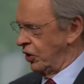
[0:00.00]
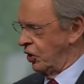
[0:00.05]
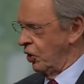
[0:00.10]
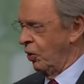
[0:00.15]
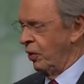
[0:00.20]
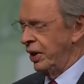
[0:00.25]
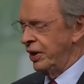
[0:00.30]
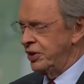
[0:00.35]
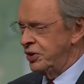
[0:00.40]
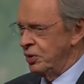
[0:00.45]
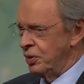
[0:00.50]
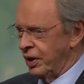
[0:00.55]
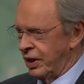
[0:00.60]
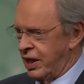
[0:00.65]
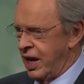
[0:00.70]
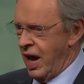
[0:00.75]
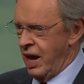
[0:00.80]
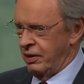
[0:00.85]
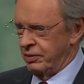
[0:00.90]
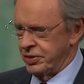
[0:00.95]
go into a
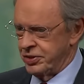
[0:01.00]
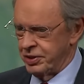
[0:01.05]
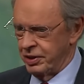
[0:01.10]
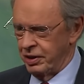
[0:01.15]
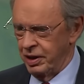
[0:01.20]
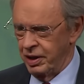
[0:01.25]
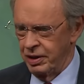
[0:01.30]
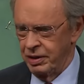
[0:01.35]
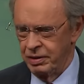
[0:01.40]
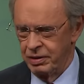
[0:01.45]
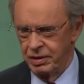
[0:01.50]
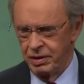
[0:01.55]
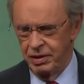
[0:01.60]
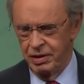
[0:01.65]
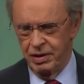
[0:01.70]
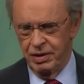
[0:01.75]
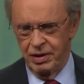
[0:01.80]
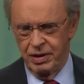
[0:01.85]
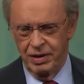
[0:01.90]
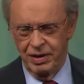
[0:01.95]
counselor,
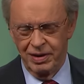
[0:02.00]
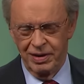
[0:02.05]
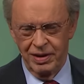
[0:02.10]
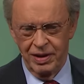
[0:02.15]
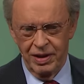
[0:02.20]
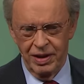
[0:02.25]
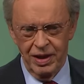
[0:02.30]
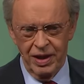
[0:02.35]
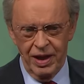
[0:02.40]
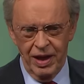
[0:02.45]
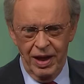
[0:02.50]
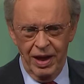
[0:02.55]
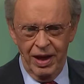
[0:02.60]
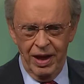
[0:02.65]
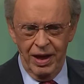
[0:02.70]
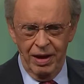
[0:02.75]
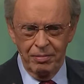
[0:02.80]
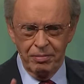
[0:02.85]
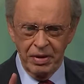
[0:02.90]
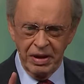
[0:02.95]

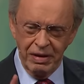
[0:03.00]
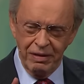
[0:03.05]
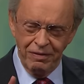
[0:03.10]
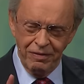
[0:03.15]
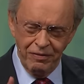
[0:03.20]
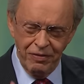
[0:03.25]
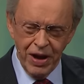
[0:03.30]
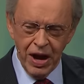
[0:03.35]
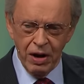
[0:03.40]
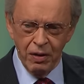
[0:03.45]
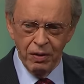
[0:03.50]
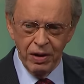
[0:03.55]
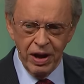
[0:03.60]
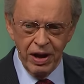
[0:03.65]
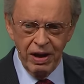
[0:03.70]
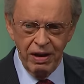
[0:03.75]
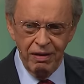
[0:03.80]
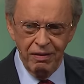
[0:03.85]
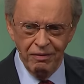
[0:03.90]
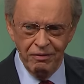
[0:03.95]
be
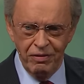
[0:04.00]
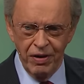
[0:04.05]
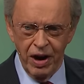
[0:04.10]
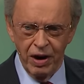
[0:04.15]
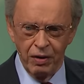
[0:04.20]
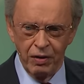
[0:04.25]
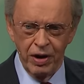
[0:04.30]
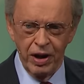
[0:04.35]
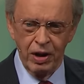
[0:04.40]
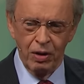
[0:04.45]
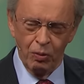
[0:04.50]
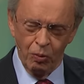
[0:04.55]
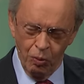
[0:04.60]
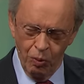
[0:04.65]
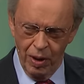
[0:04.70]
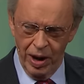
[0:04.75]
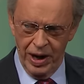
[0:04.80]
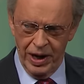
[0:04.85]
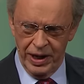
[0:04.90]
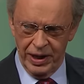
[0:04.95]
very, very
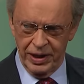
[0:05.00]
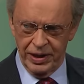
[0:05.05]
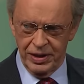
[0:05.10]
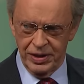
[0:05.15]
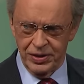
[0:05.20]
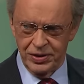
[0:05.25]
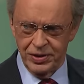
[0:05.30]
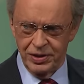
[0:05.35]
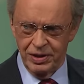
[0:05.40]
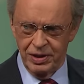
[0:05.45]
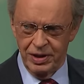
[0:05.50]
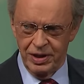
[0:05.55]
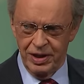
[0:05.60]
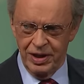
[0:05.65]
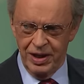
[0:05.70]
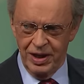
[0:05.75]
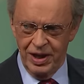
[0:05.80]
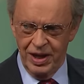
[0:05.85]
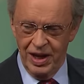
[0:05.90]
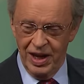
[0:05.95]
wise
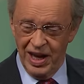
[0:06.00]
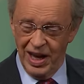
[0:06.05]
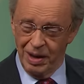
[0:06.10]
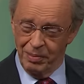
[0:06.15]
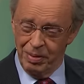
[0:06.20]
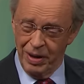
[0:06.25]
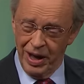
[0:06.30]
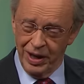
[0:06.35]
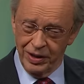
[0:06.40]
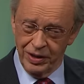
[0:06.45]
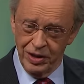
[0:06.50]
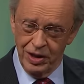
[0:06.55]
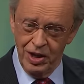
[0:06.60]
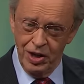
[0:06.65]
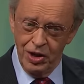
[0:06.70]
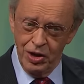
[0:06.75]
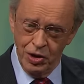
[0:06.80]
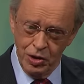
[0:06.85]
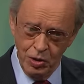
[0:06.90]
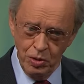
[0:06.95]
about
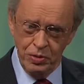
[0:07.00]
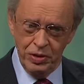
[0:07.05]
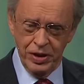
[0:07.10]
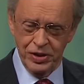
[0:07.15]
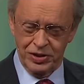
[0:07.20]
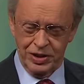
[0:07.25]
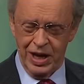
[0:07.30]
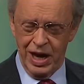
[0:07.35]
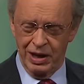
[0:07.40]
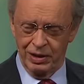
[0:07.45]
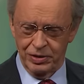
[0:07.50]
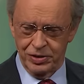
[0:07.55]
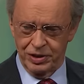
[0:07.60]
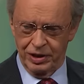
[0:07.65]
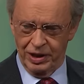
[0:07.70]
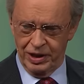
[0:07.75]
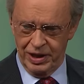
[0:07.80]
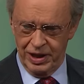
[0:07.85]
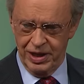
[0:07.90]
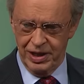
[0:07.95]
who this
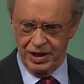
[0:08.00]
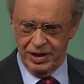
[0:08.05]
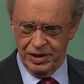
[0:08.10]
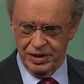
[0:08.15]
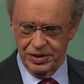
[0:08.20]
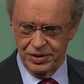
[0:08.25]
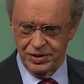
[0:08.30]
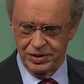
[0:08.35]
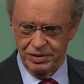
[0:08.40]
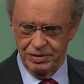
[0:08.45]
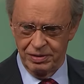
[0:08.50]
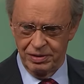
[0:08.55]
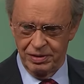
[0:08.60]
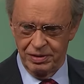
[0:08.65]
counselor is,